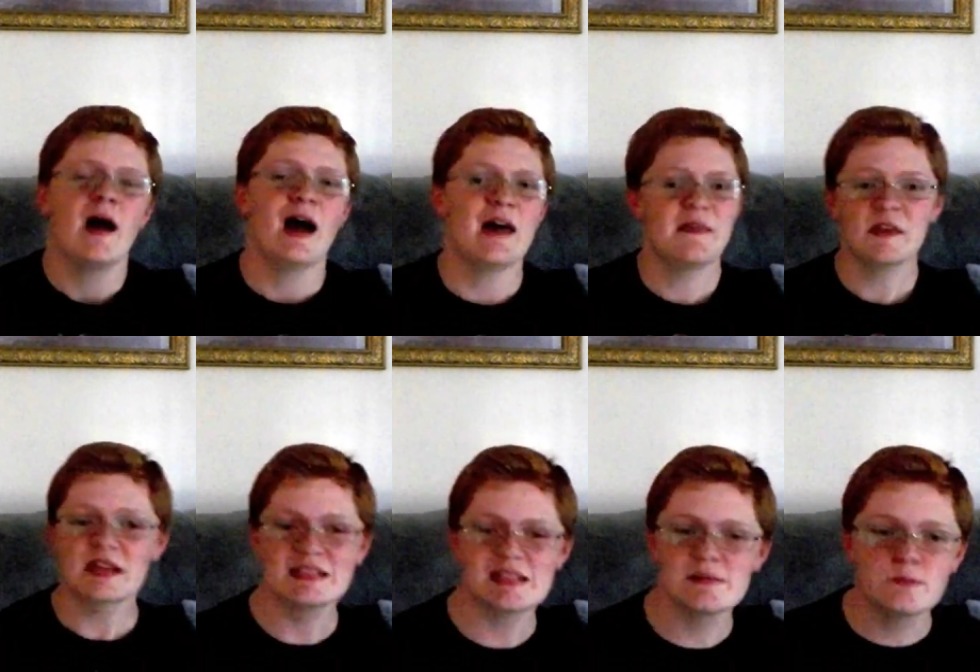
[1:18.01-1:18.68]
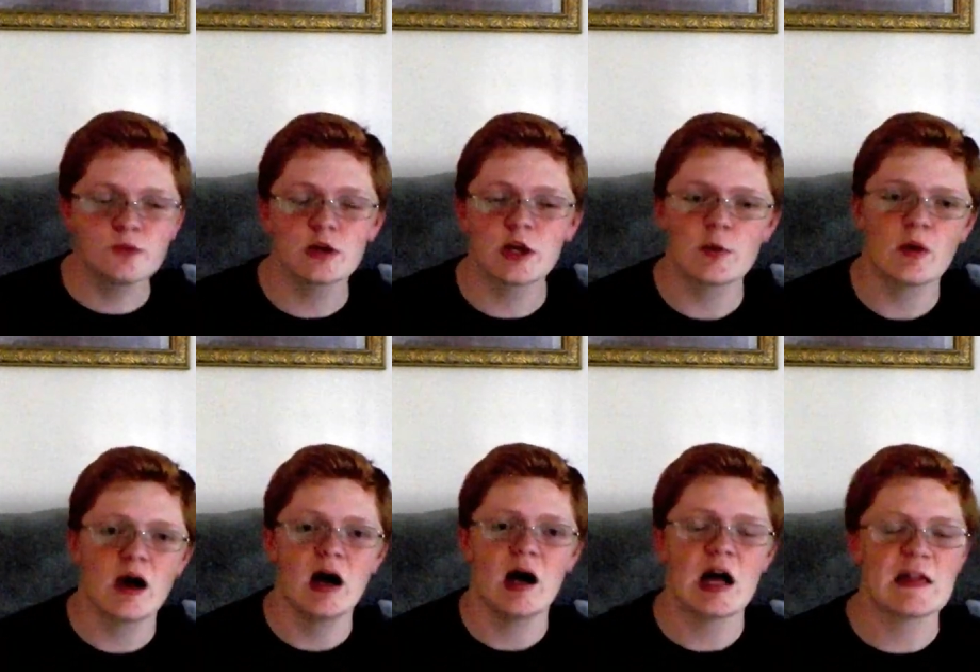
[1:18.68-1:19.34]
I think it did pretty
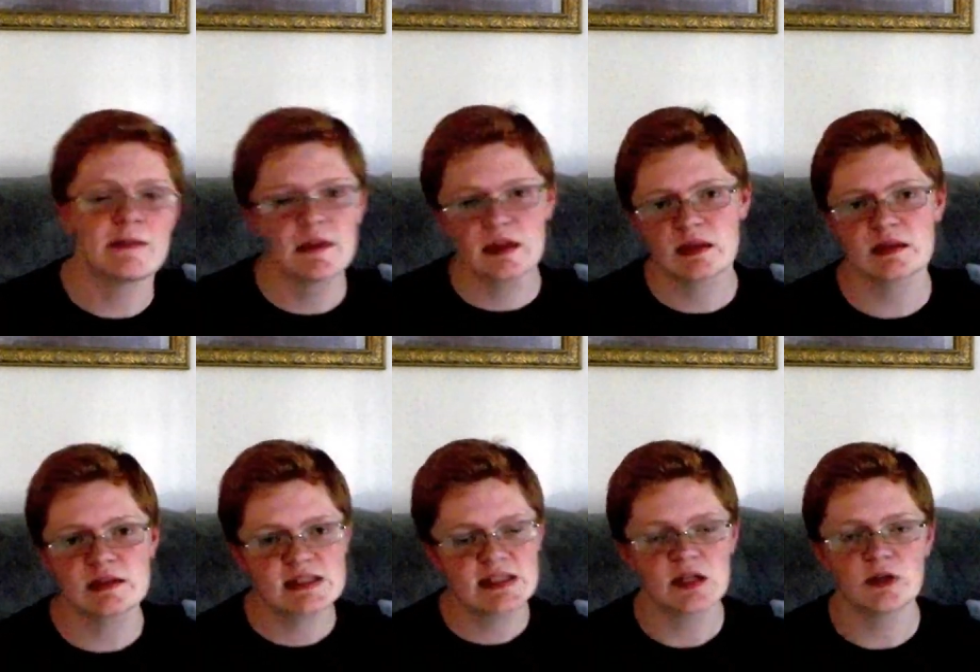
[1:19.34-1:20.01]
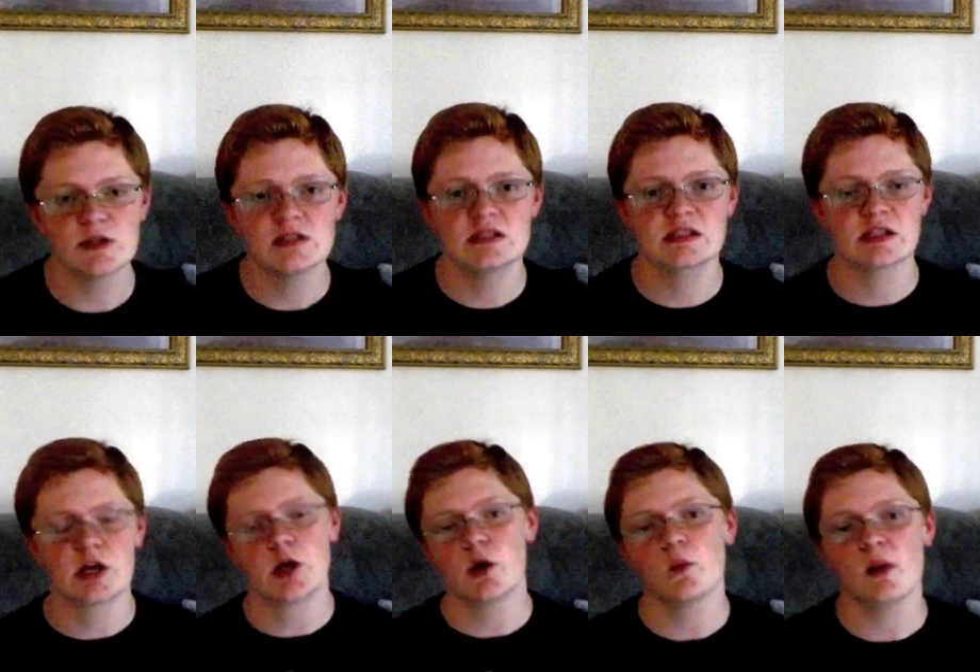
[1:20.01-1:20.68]
well. I think the series is
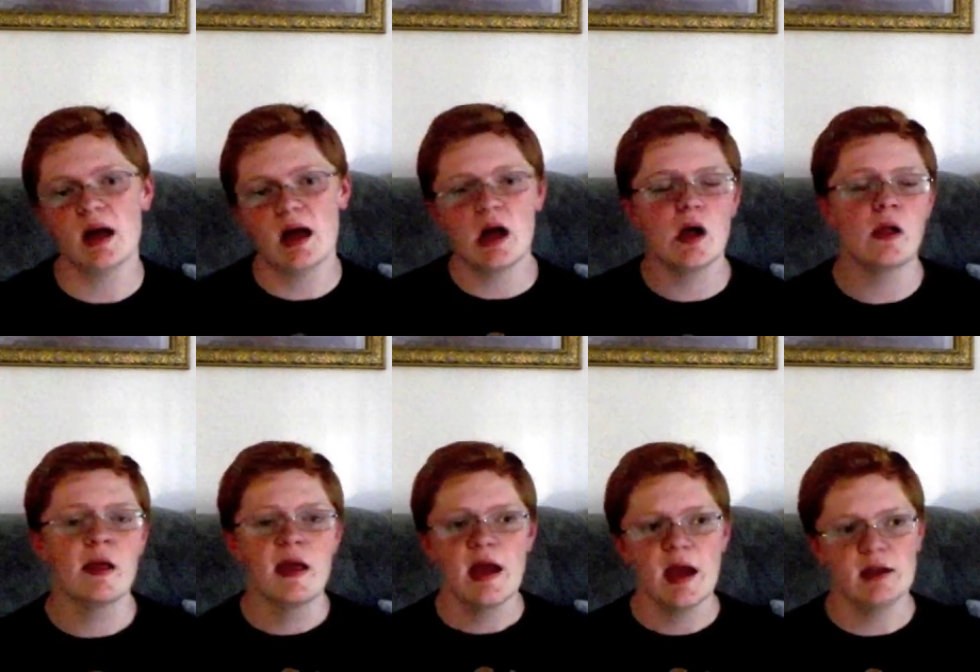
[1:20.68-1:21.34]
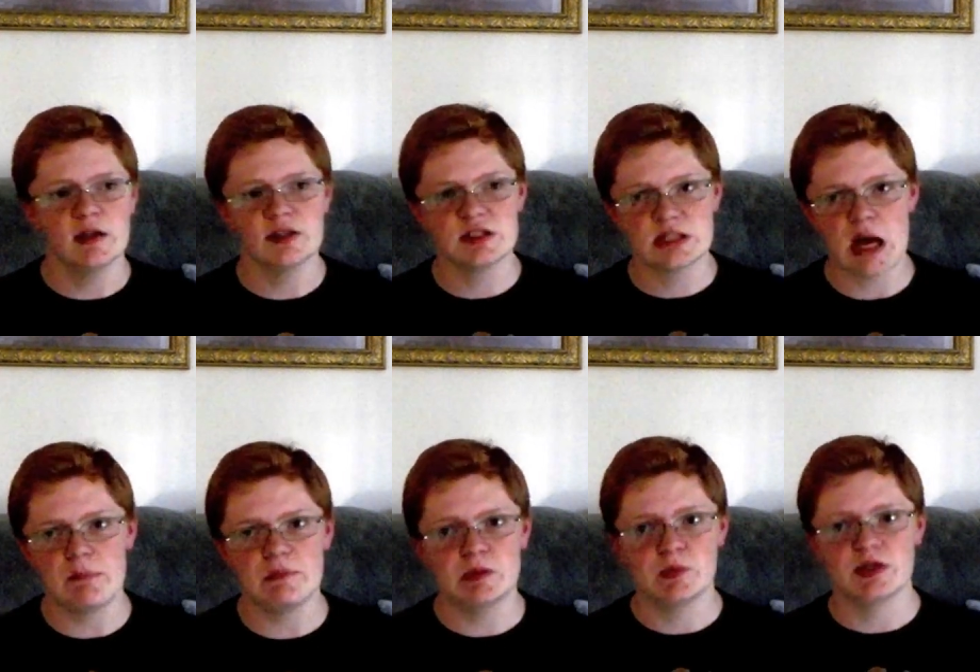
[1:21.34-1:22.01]
going to go well, and I'll
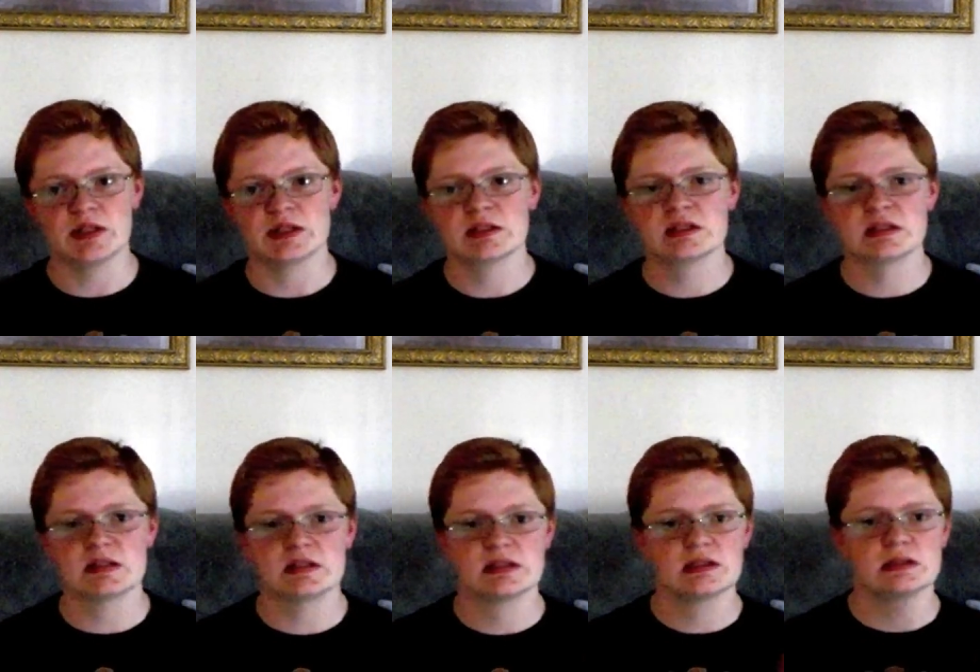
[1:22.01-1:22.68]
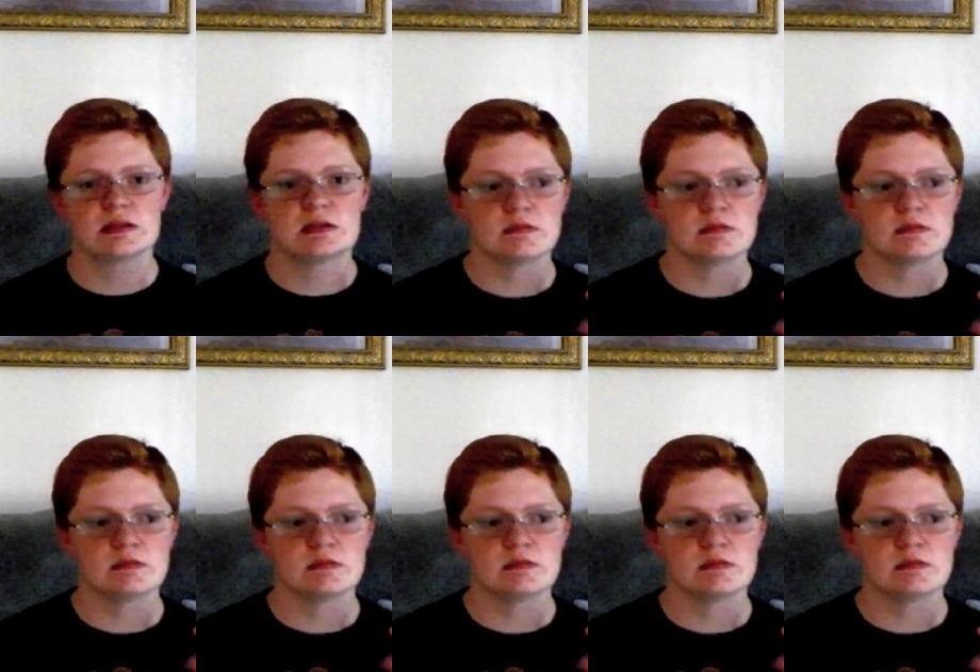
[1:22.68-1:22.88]
stop it once